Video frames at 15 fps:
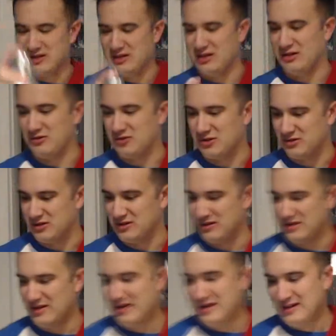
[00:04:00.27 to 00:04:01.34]
hue to it.
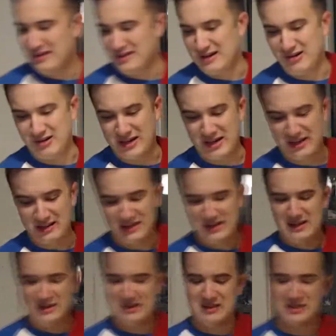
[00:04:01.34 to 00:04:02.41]
Now again,
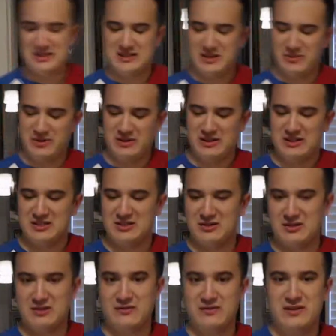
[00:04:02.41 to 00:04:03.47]
this is typically
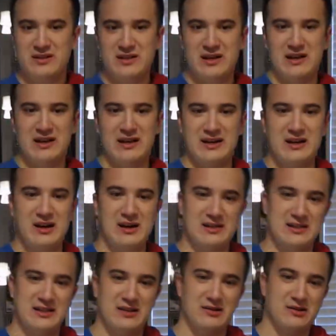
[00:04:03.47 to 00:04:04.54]
served in a
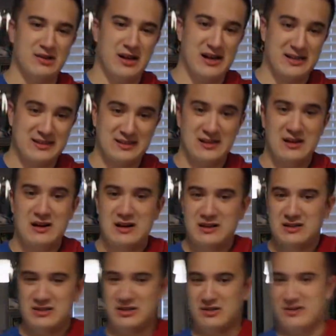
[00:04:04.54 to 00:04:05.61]
cocktail glass.
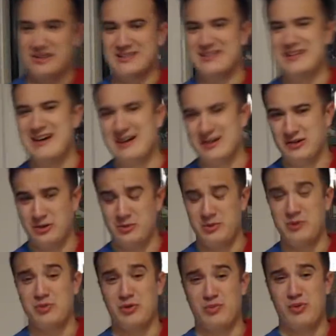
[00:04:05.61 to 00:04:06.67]
So it's not going to
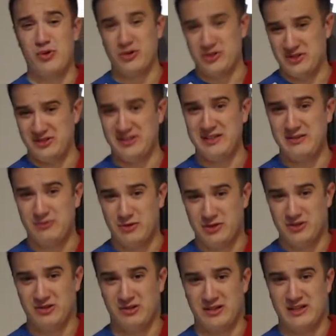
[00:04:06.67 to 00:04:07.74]
be proportionally
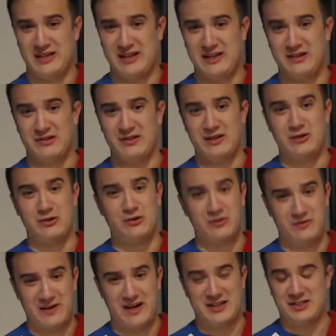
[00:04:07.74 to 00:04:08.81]
what you're looking at here in the
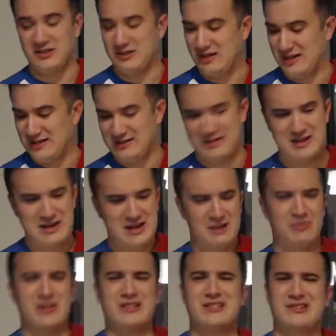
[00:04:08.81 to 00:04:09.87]
old-fashioned glass,
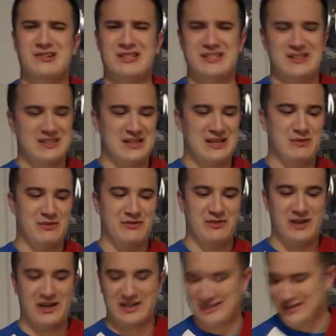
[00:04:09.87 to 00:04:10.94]
but it still has the same
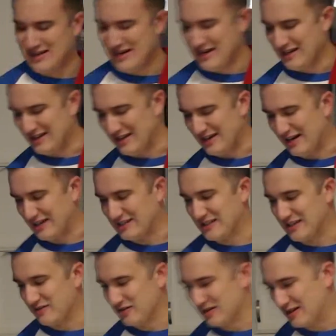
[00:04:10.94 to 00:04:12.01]
effect. The ice
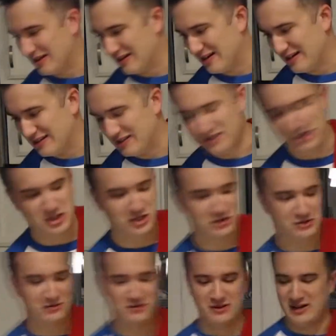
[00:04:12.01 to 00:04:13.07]
gives it that nice
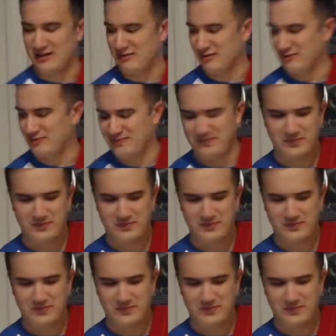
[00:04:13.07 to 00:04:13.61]
chilled flavor.